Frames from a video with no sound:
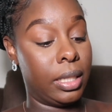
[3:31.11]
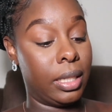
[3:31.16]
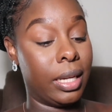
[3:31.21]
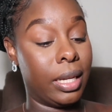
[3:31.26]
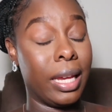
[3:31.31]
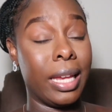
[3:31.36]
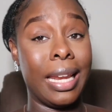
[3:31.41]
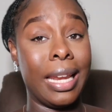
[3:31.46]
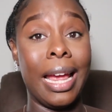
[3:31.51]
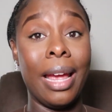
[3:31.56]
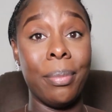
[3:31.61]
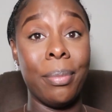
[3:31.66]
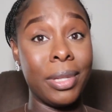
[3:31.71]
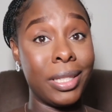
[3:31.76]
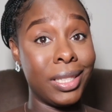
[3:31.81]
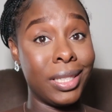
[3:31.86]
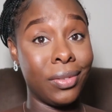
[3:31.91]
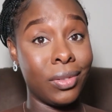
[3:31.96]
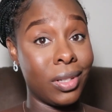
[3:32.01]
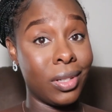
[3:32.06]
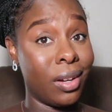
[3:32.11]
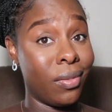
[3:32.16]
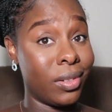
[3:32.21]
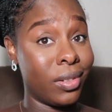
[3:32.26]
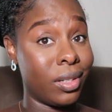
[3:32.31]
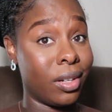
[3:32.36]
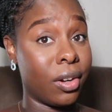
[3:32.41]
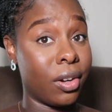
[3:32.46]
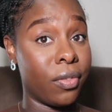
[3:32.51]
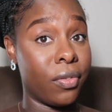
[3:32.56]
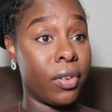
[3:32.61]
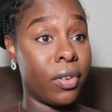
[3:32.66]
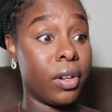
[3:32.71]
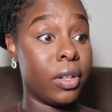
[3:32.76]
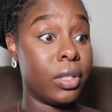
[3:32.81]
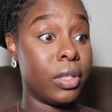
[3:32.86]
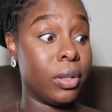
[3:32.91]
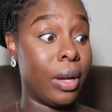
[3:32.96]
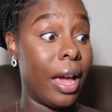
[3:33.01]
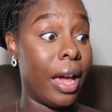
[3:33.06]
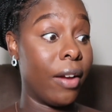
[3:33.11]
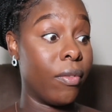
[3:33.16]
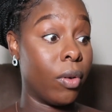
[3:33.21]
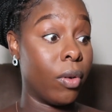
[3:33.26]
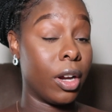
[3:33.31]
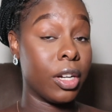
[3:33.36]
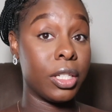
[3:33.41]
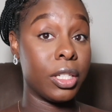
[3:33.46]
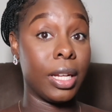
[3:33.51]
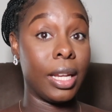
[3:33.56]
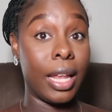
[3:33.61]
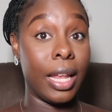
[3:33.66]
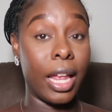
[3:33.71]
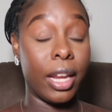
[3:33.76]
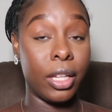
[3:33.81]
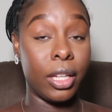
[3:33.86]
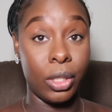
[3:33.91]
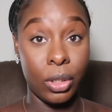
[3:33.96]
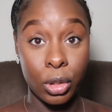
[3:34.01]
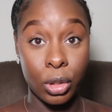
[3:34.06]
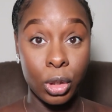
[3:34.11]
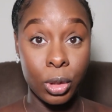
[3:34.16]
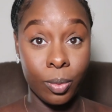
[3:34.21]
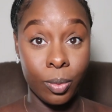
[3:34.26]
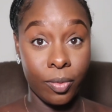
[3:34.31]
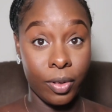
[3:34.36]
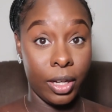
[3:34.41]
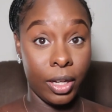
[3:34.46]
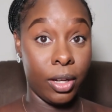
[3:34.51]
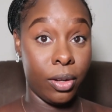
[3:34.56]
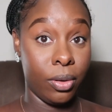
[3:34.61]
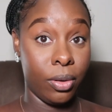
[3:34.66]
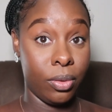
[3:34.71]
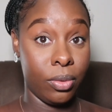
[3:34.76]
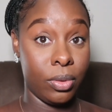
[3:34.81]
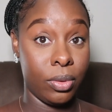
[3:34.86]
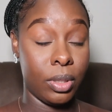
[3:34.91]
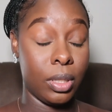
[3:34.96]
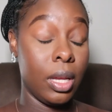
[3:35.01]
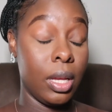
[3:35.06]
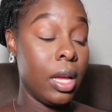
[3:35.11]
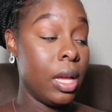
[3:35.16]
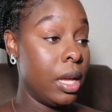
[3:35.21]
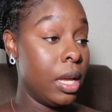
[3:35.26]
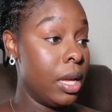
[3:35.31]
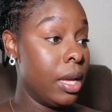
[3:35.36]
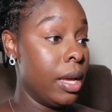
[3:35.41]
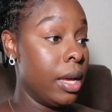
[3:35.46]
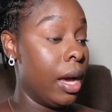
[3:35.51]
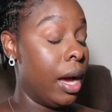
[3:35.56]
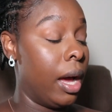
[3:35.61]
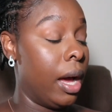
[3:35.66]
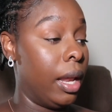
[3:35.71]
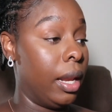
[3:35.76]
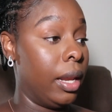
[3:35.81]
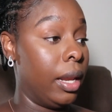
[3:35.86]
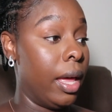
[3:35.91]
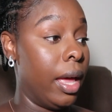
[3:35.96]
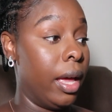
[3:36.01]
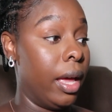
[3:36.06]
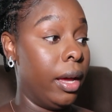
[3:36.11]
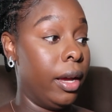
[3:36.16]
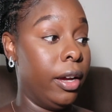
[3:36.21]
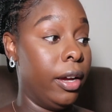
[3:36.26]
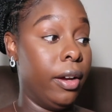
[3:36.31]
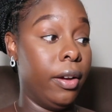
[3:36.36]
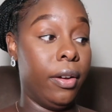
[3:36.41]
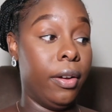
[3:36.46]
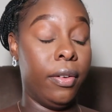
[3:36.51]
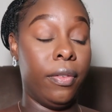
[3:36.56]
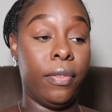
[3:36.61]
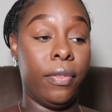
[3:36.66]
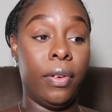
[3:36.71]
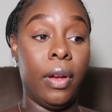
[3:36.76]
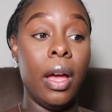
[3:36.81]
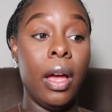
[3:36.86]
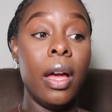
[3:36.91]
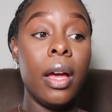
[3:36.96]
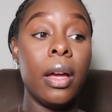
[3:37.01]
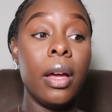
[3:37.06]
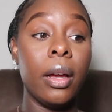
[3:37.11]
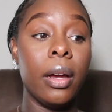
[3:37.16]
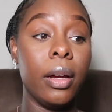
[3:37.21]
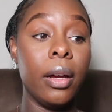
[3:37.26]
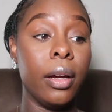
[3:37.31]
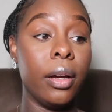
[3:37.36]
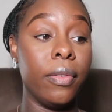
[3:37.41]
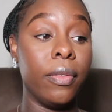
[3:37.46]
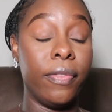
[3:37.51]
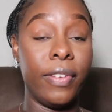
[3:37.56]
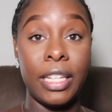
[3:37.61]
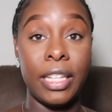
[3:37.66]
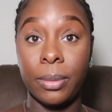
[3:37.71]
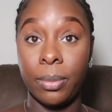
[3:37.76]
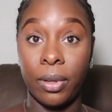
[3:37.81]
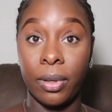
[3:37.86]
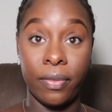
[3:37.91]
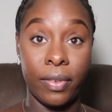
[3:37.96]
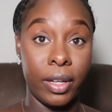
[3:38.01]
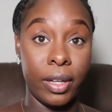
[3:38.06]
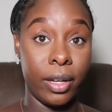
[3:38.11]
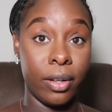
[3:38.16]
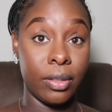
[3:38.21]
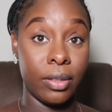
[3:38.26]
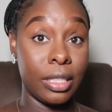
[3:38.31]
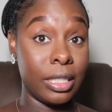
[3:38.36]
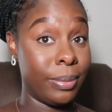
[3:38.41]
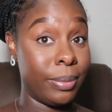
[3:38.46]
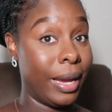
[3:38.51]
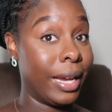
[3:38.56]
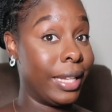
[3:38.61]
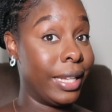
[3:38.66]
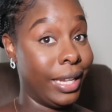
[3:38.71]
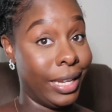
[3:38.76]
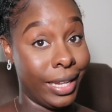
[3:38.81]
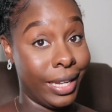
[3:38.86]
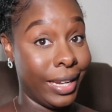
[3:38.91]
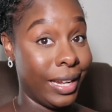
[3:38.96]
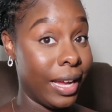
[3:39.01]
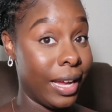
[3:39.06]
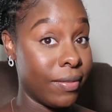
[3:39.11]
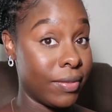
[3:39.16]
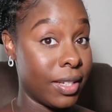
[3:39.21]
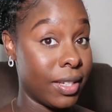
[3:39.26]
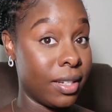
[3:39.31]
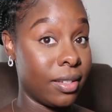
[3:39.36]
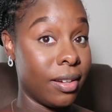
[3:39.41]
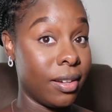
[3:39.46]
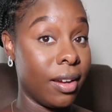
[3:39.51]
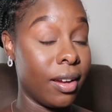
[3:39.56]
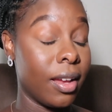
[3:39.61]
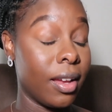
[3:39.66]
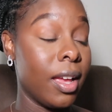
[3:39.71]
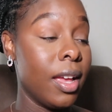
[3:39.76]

Again, I'm a self-taught photographer, so I watched a lot of YouTube videos, a lot of Facebook videos, because back then they didn't have TikTok.